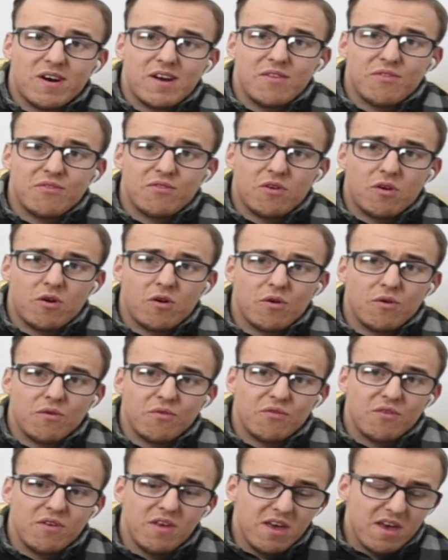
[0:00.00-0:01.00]
right
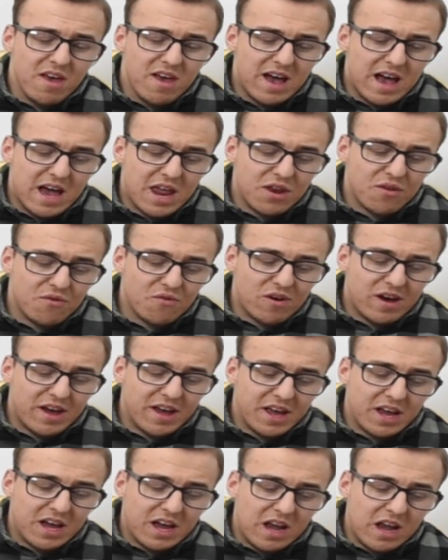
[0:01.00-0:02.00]
songs and the
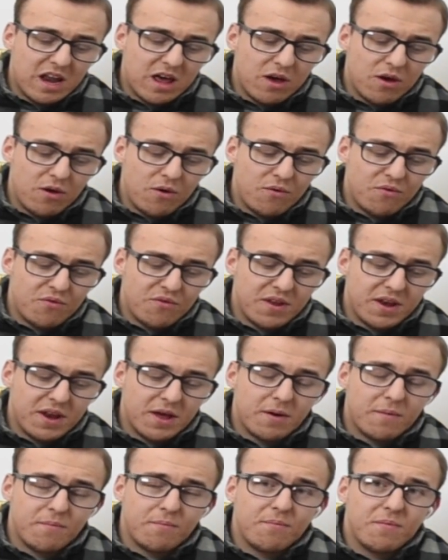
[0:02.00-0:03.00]
right clothes. And
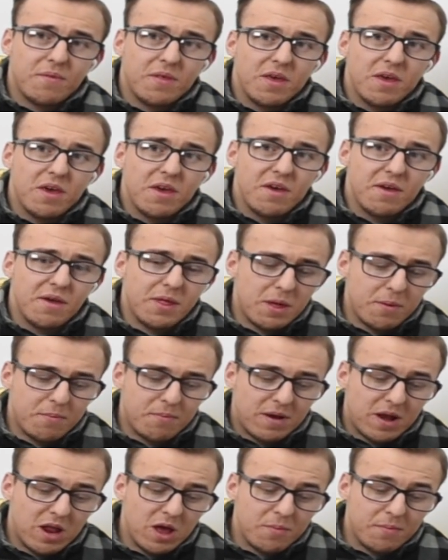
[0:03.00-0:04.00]

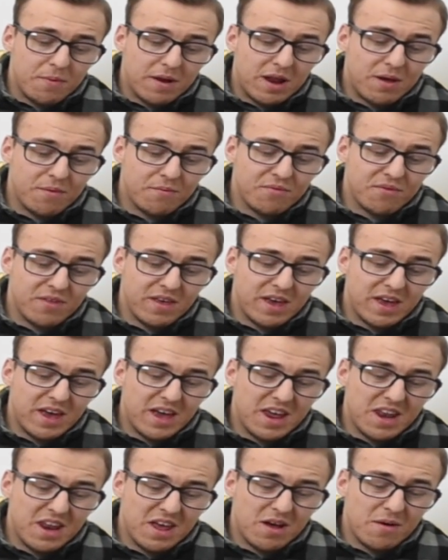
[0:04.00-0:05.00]
Palmer loves it,
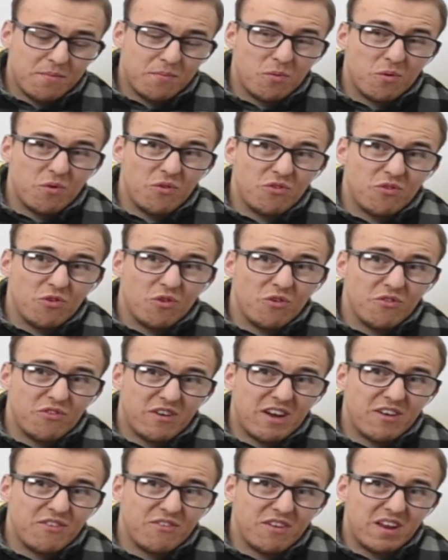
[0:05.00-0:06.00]
and our boy George
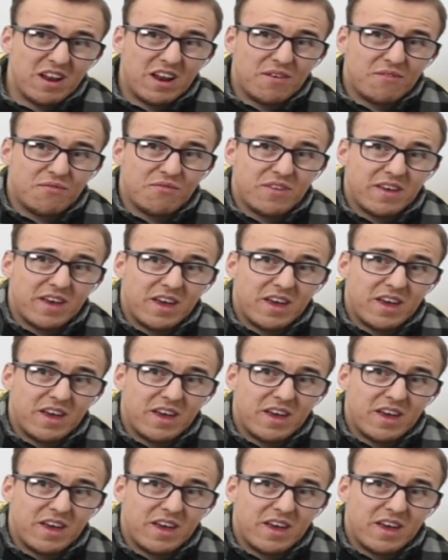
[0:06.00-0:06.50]
actually loves